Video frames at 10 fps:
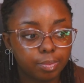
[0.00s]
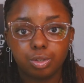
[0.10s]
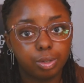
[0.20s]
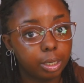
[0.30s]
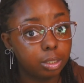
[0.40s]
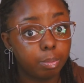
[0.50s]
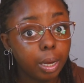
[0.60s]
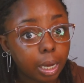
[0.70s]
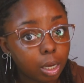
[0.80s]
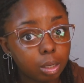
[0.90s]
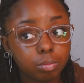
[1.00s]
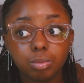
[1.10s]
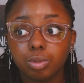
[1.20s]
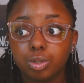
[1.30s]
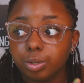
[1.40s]
Do you like to bake?
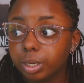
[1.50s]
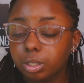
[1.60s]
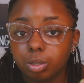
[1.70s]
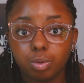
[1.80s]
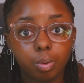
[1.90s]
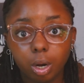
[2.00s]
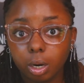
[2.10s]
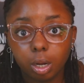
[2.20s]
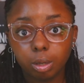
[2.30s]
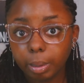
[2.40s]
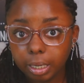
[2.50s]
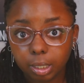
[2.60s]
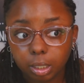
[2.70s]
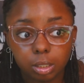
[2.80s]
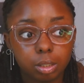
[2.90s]
Do you like to do watercolor
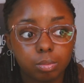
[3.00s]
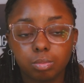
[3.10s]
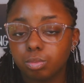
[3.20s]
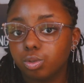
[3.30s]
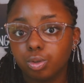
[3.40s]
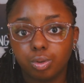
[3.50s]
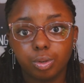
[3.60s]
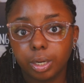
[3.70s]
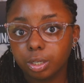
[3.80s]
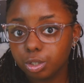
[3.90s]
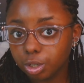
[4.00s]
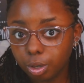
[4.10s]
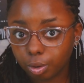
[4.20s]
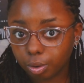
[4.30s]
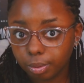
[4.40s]
paintings? Do you like to
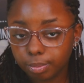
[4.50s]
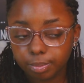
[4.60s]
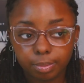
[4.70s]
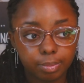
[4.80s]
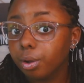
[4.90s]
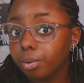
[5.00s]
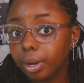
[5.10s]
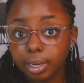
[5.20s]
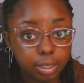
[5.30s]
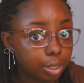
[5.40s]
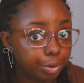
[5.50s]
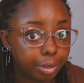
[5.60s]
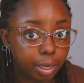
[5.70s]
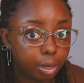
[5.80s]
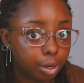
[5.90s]
journal? Are you a content
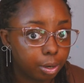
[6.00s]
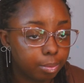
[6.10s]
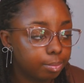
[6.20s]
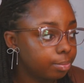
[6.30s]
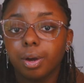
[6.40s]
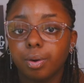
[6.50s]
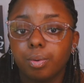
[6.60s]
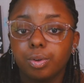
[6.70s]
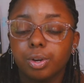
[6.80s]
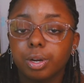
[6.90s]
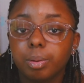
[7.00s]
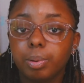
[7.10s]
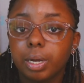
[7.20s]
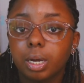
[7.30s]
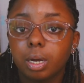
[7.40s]
creator? Now, you're gonna
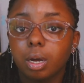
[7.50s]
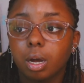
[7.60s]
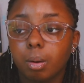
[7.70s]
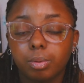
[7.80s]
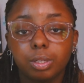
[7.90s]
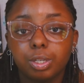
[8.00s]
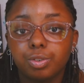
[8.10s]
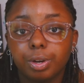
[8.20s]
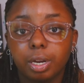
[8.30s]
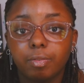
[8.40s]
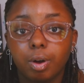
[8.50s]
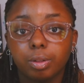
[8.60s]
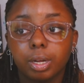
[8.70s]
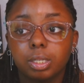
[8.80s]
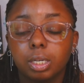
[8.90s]
pick a couple of these creative
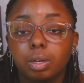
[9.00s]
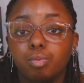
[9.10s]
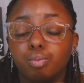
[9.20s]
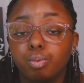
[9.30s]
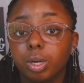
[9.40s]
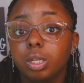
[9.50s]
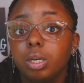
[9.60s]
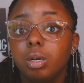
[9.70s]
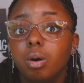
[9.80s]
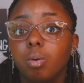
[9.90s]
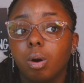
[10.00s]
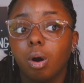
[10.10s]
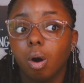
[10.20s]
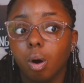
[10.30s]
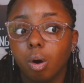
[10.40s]
outlets and really go
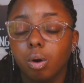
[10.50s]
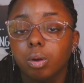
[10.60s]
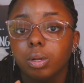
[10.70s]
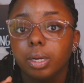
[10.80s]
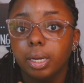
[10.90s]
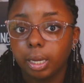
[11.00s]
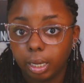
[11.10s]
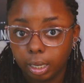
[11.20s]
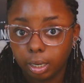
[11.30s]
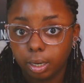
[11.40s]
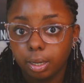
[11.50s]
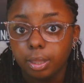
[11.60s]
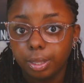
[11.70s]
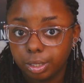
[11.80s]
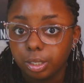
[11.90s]
all in
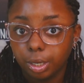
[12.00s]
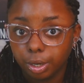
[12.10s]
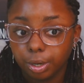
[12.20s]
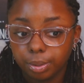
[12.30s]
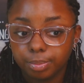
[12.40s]
this year.